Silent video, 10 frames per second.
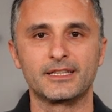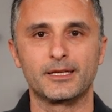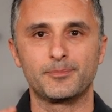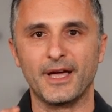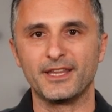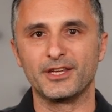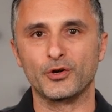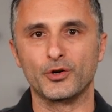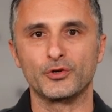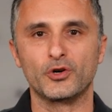Depending
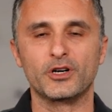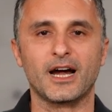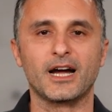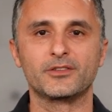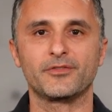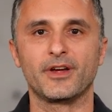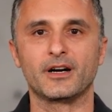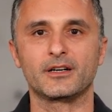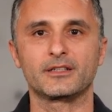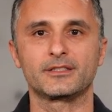on your
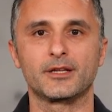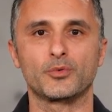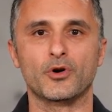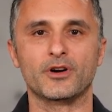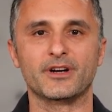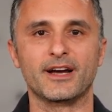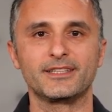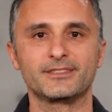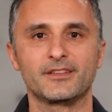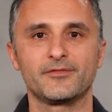hardware, the
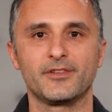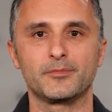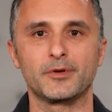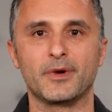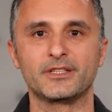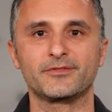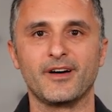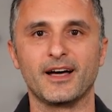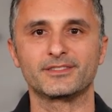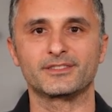progress will be much
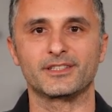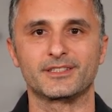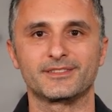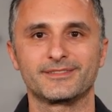faster.